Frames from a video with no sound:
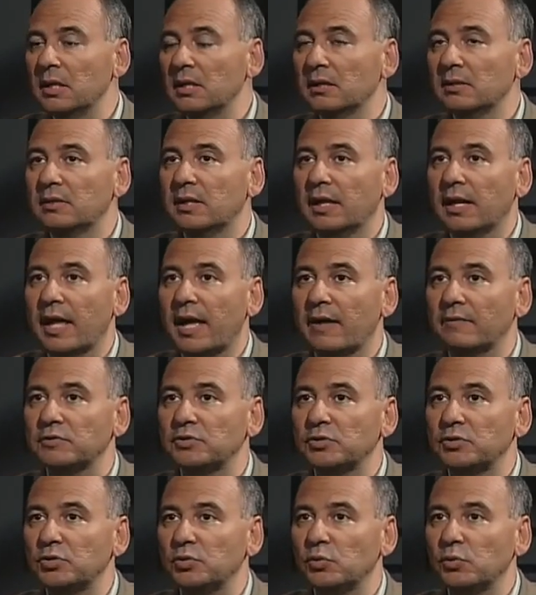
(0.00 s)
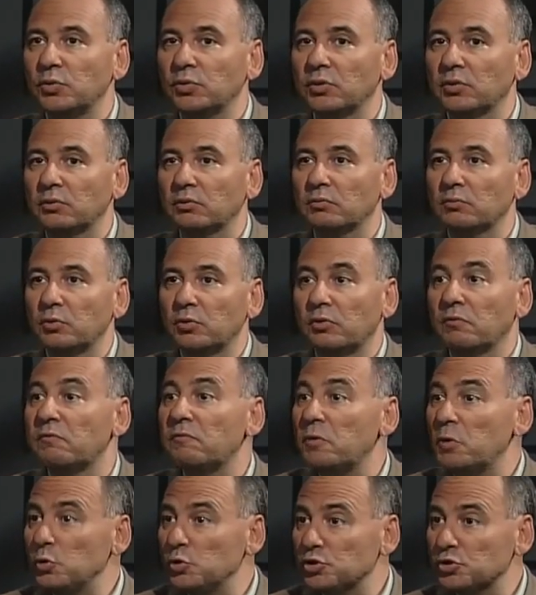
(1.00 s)
that have to do with the
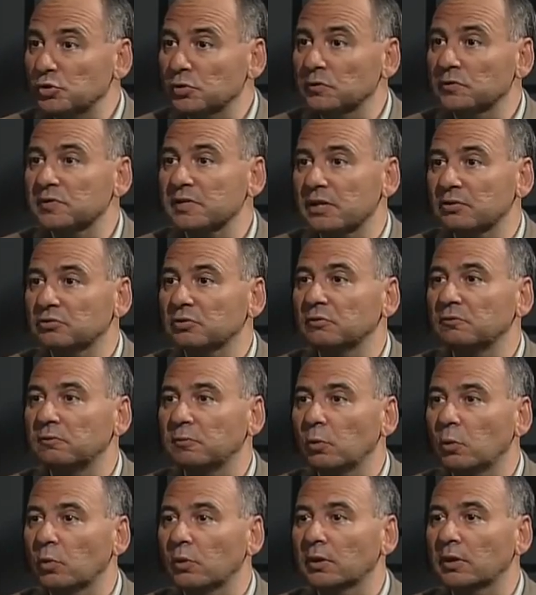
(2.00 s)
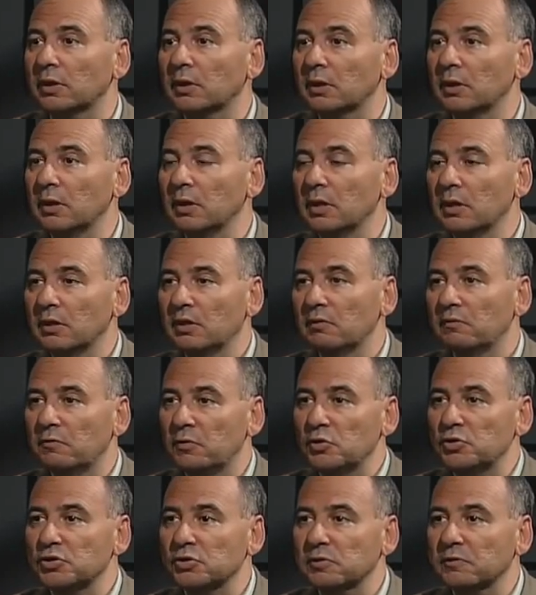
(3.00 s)
future of Central Florida, the
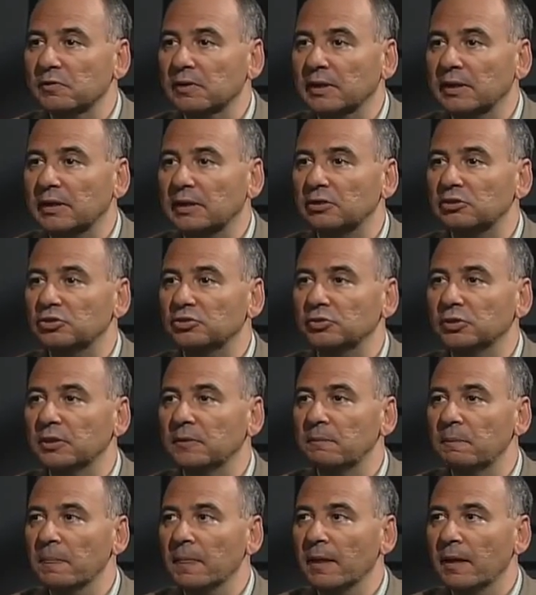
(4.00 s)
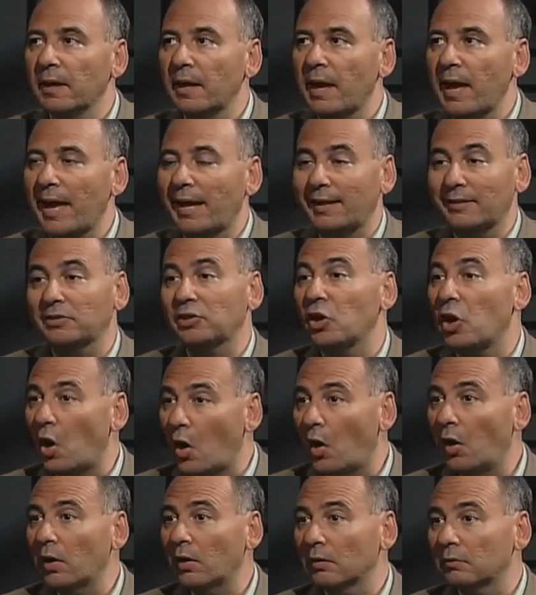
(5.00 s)
future of the country. And at the
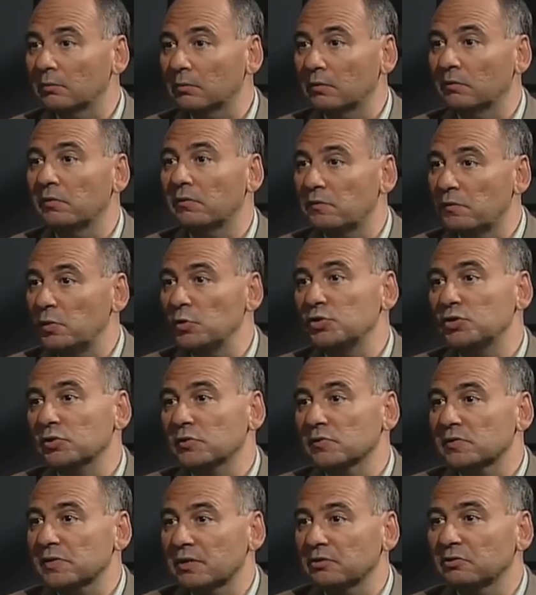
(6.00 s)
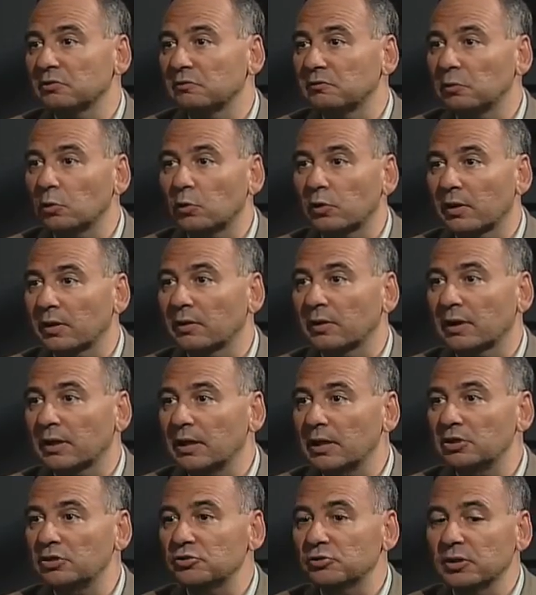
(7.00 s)
heart of the future of Central Florida and the
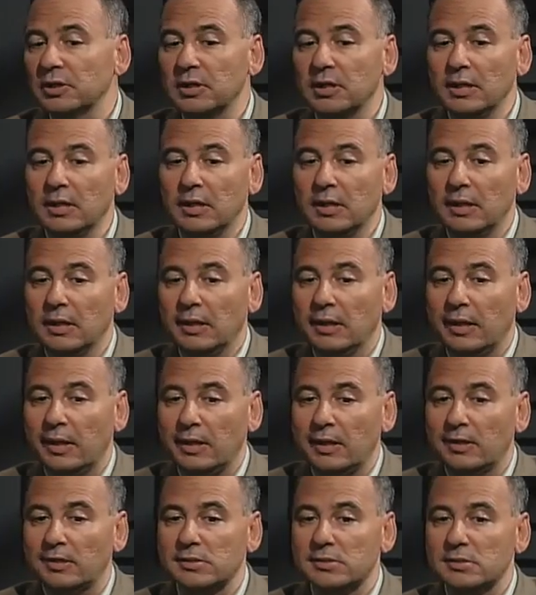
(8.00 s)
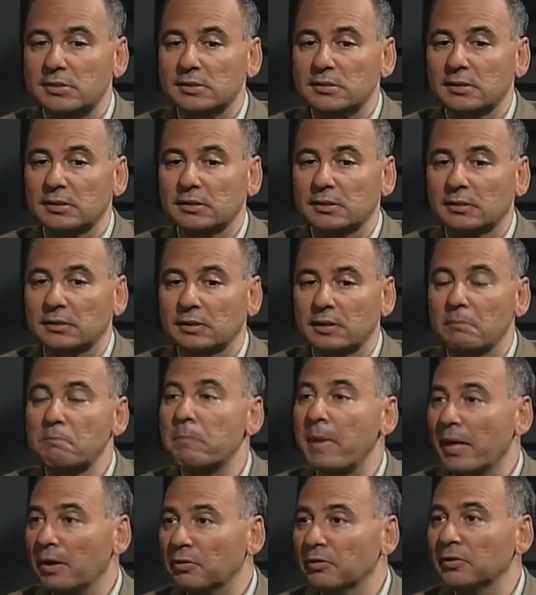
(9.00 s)
country is a
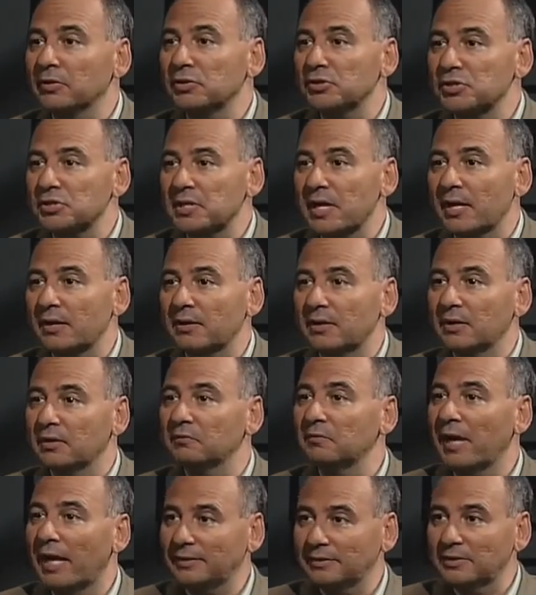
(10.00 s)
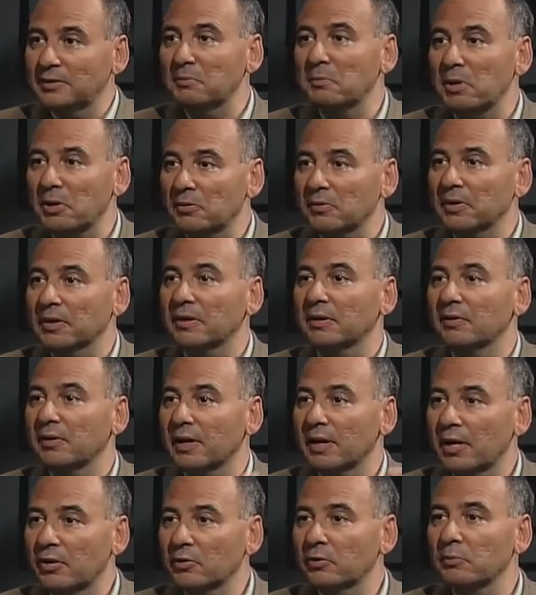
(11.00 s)
better understanding of Latin America, the
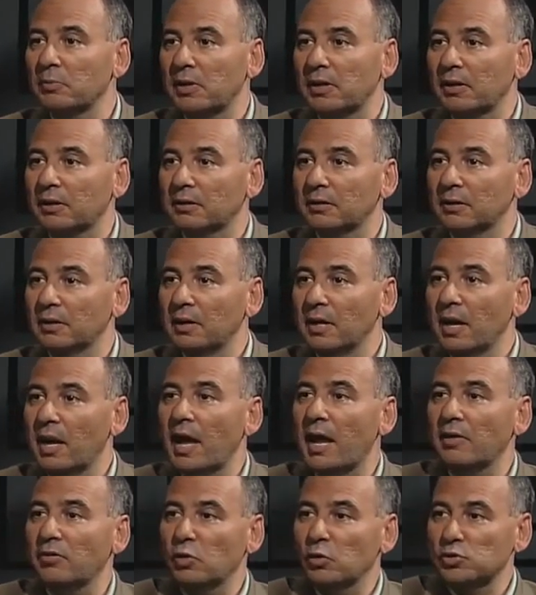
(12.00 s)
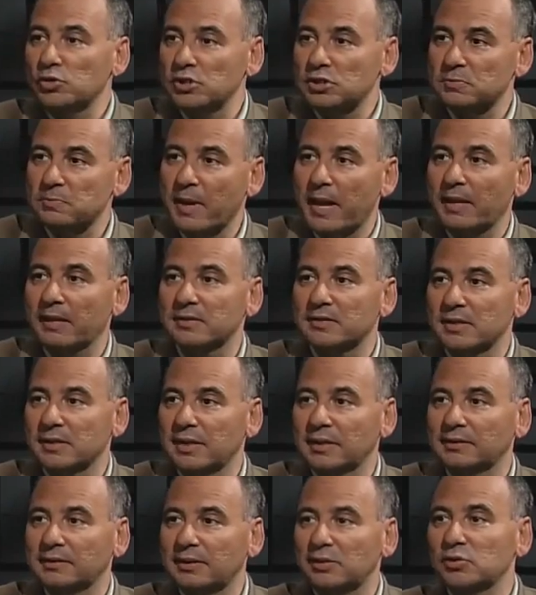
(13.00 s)
Caribbean, and those Hispanics and
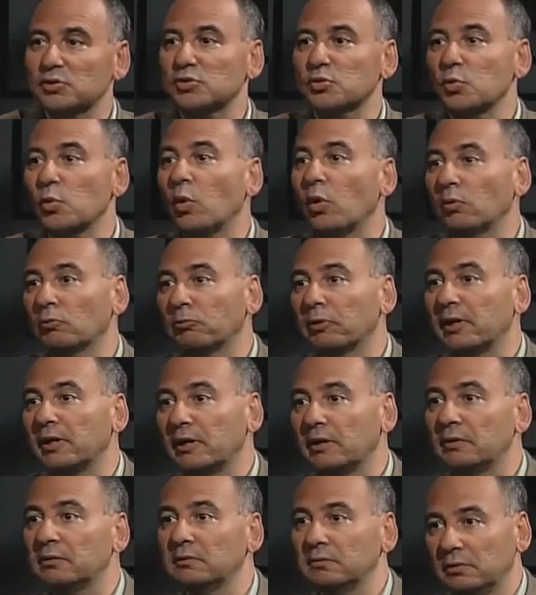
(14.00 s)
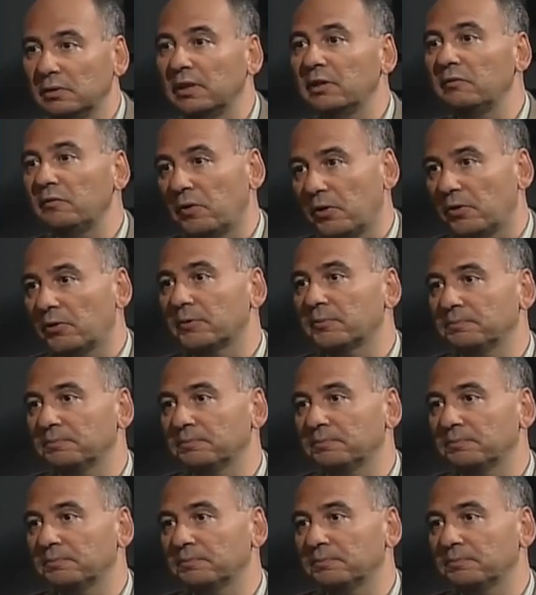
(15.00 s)
Latinos who already live here.